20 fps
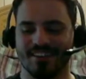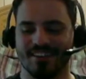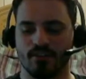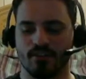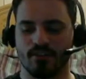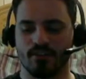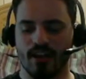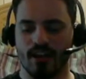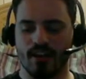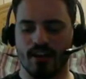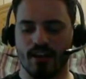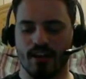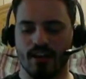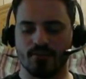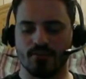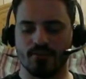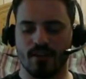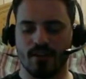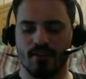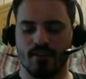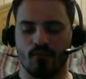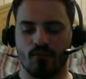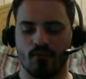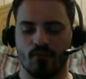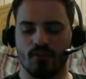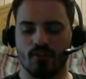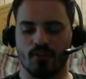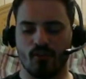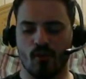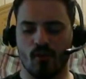So I do have one
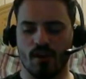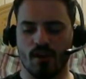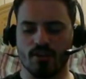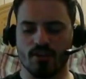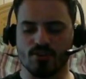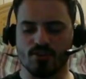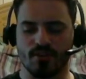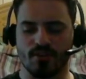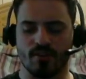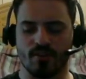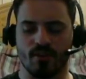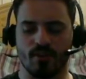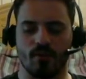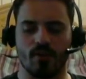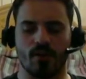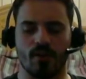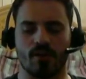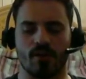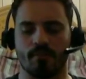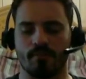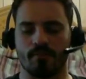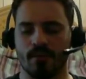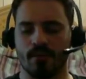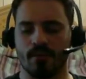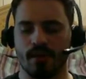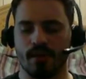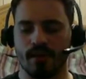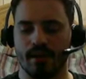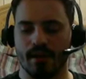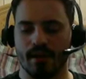question though.
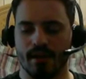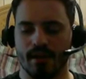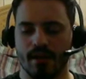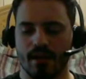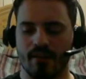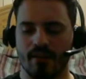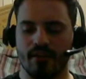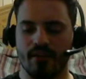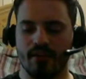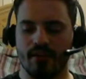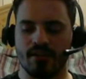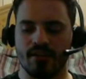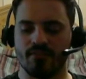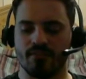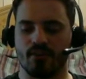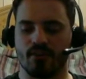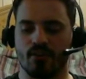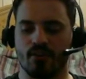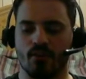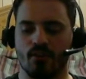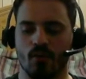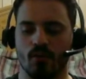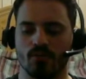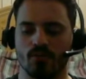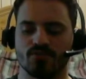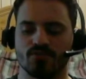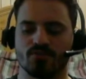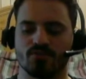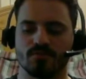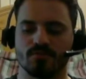Have any of the
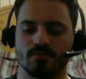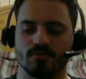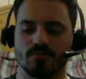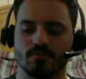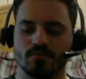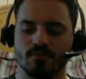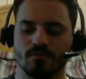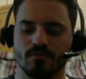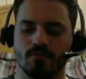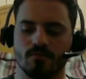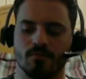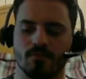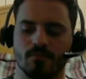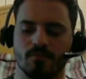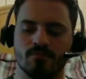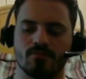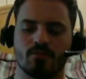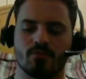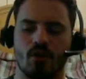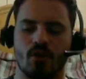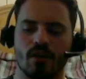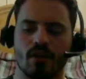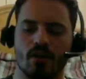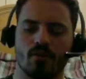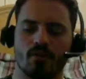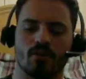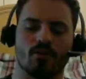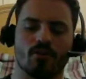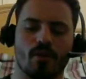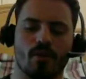girls gone
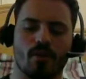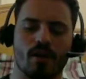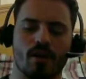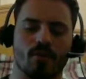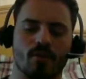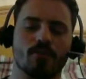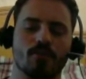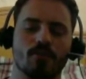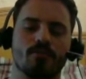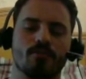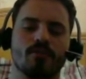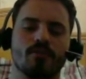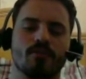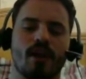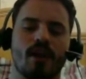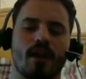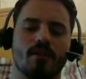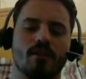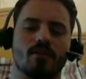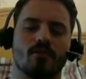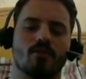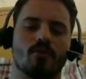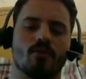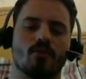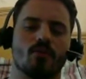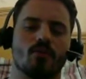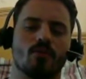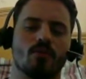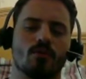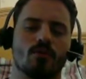out on the record yet,
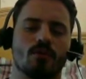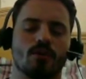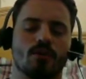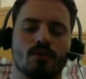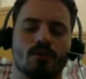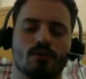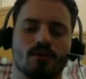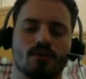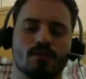or